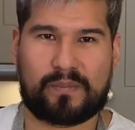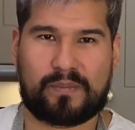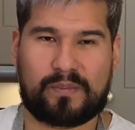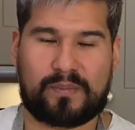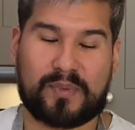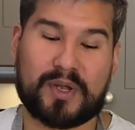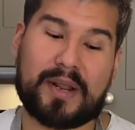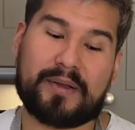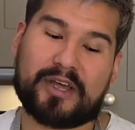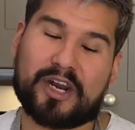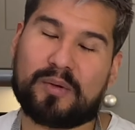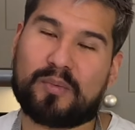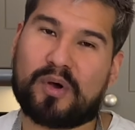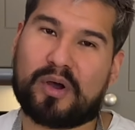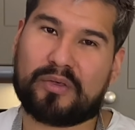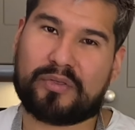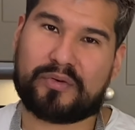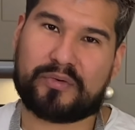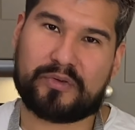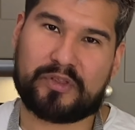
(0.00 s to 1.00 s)
But I'm going to
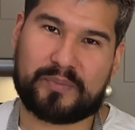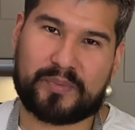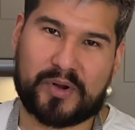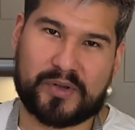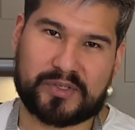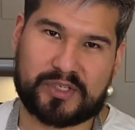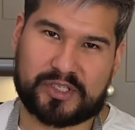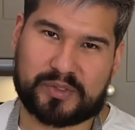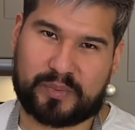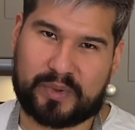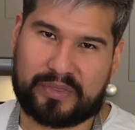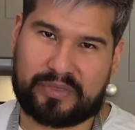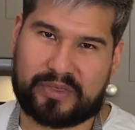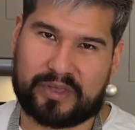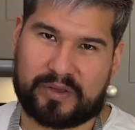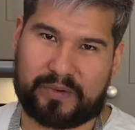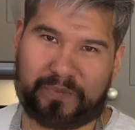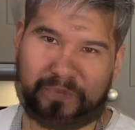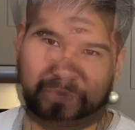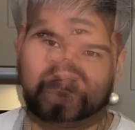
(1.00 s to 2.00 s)
walk through the process with
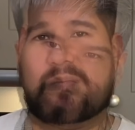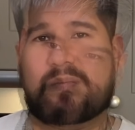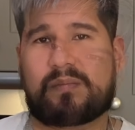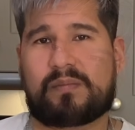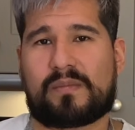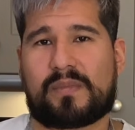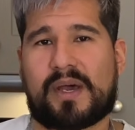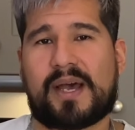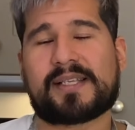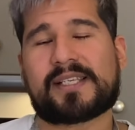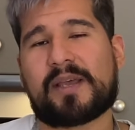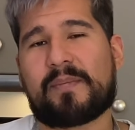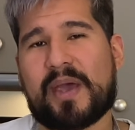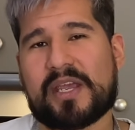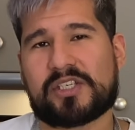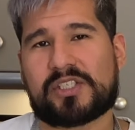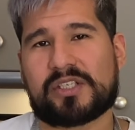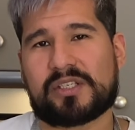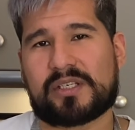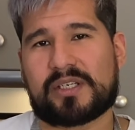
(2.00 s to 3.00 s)
you. As I
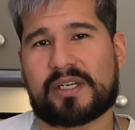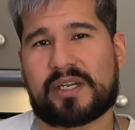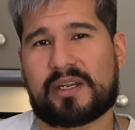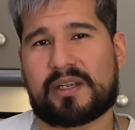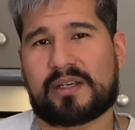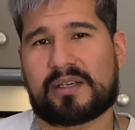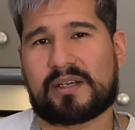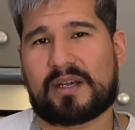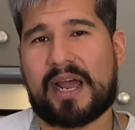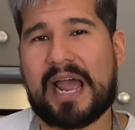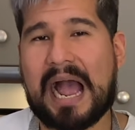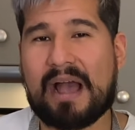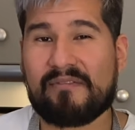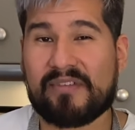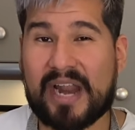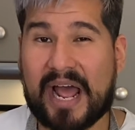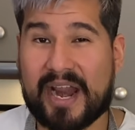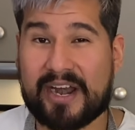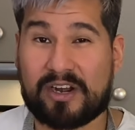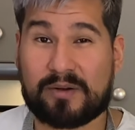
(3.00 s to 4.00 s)
mentioned, I
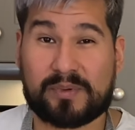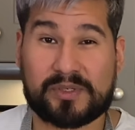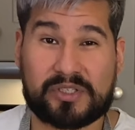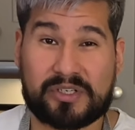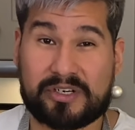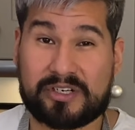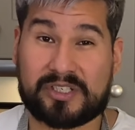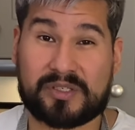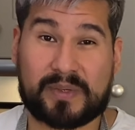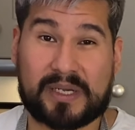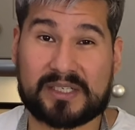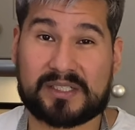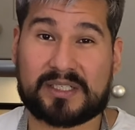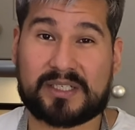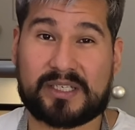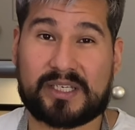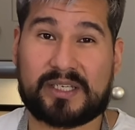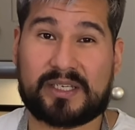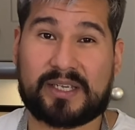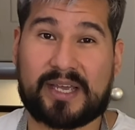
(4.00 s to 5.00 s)
haven't had an opportunity to
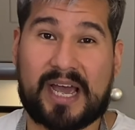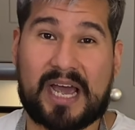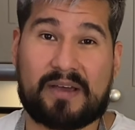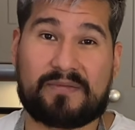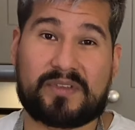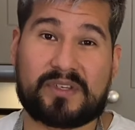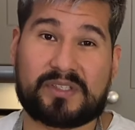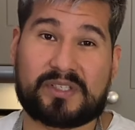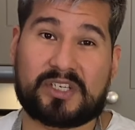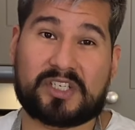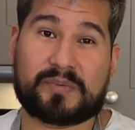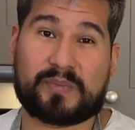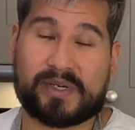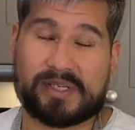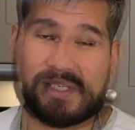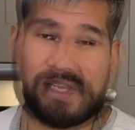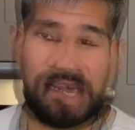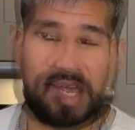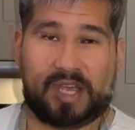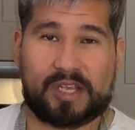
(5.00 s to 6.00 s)
actually have this dish
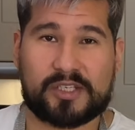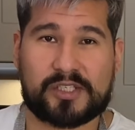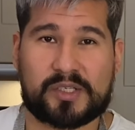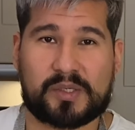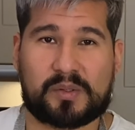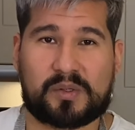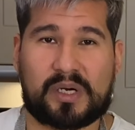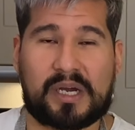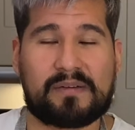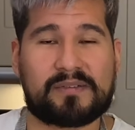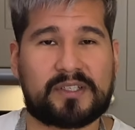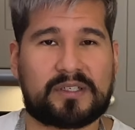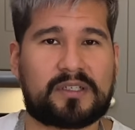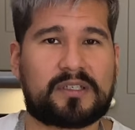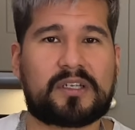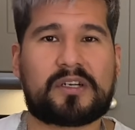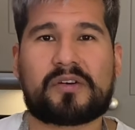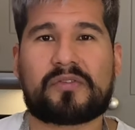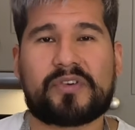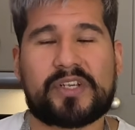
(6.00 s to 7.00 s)
myself. So I've done a
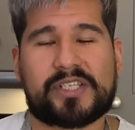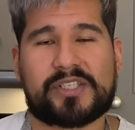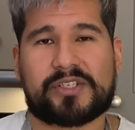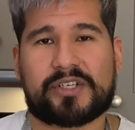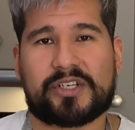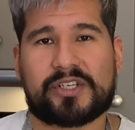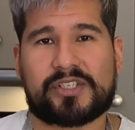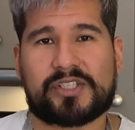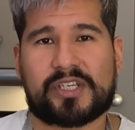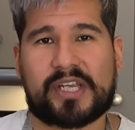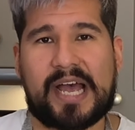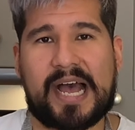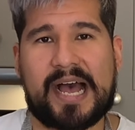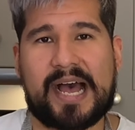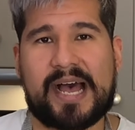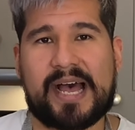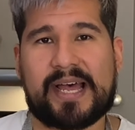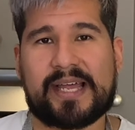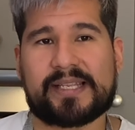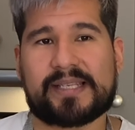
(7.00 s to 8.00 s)
lot of research
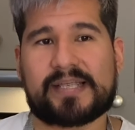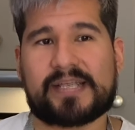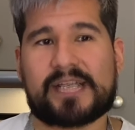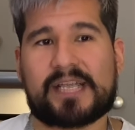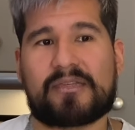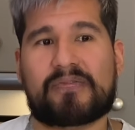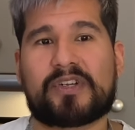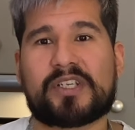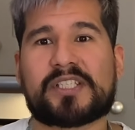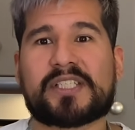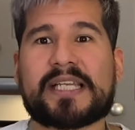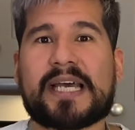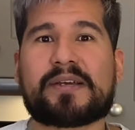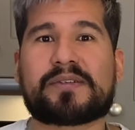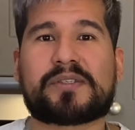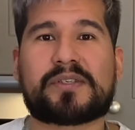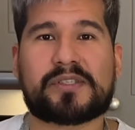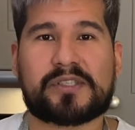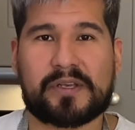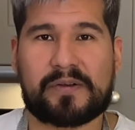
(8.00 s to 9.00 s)
and I've reached
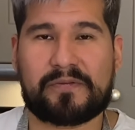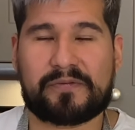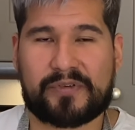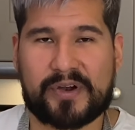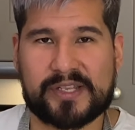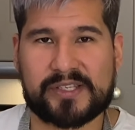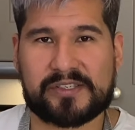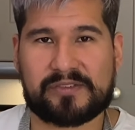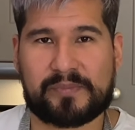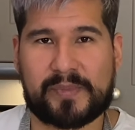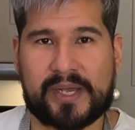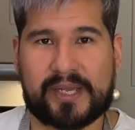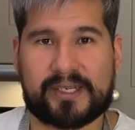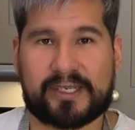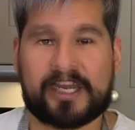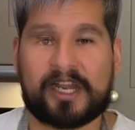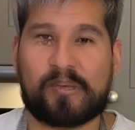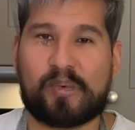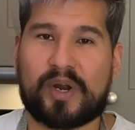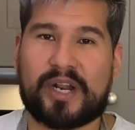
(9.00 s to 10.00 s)
out to some friends of mine,
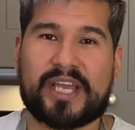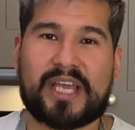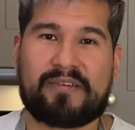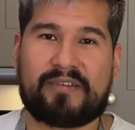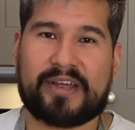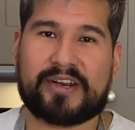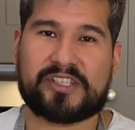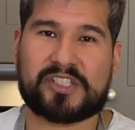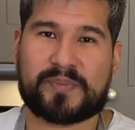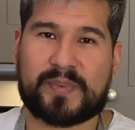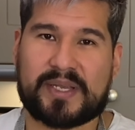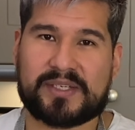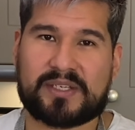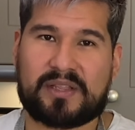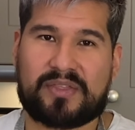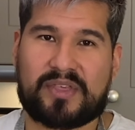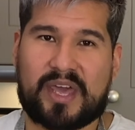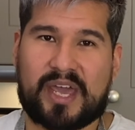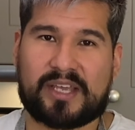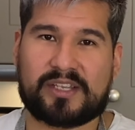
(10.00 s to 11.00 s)
and I want to give out a
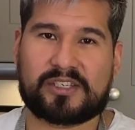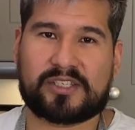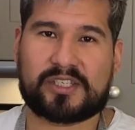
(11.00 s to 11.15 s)
special thanks